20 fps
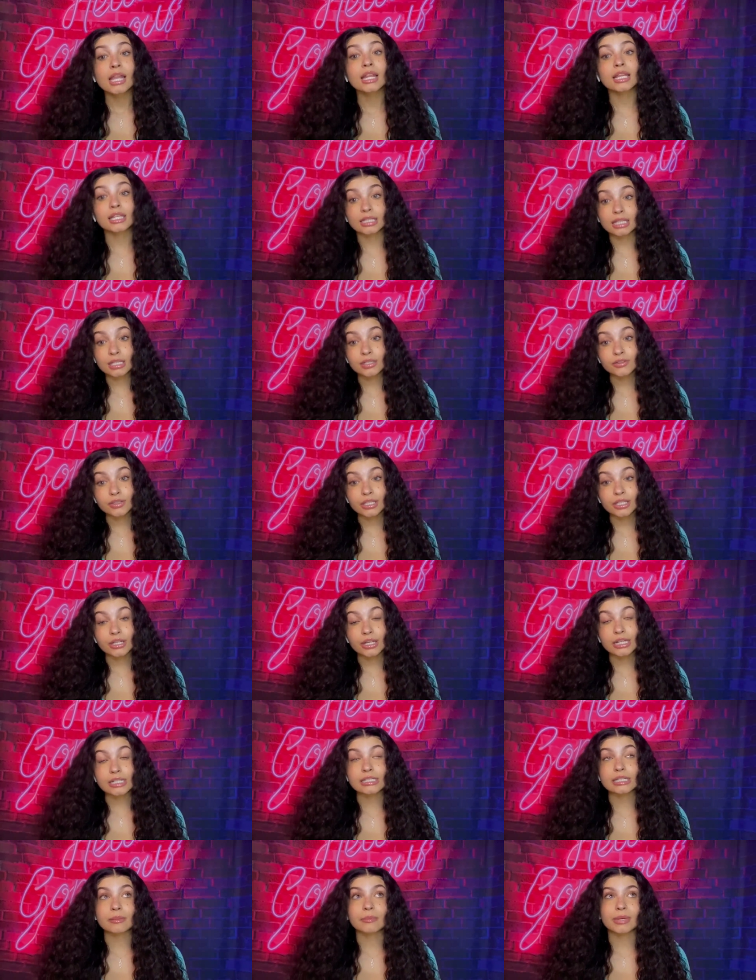Like that's really
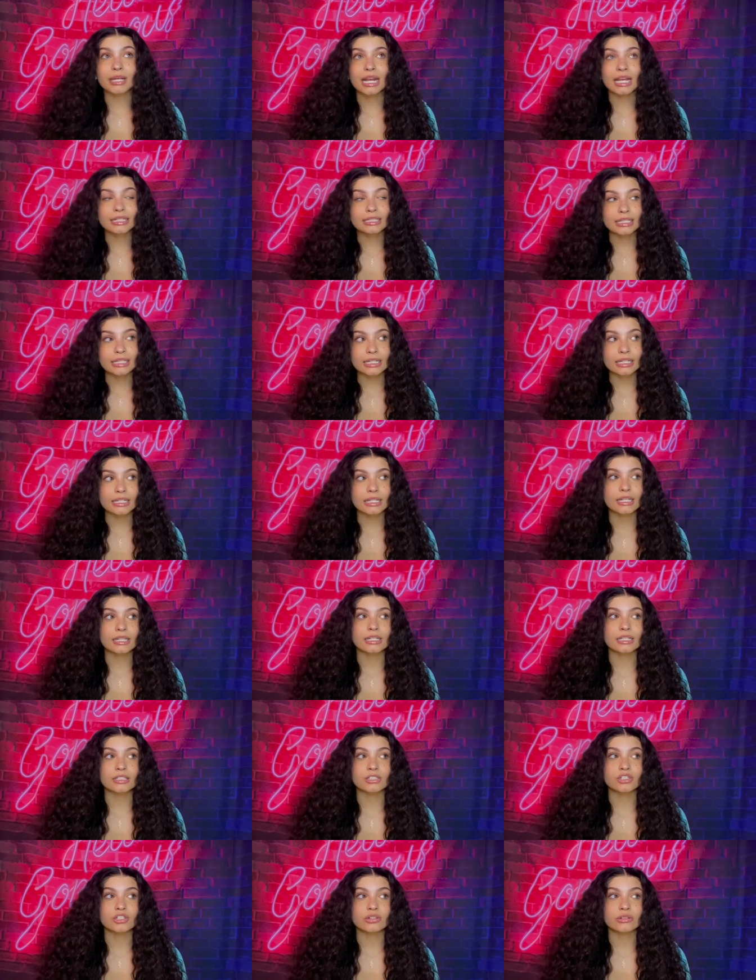crazy, but I did it
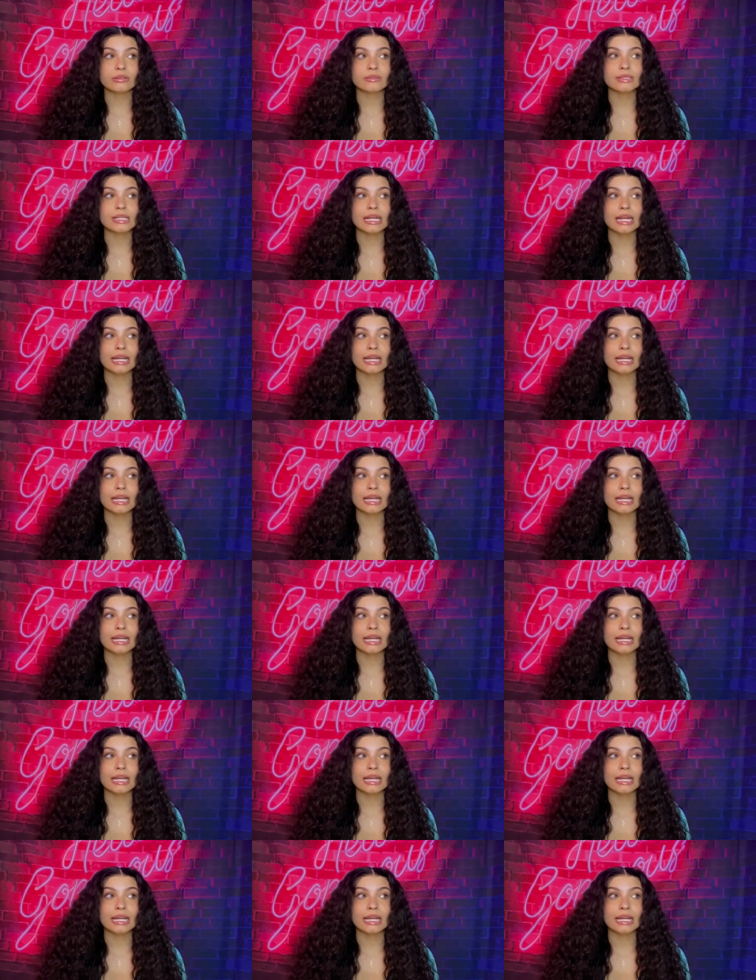because you know what I'm saying?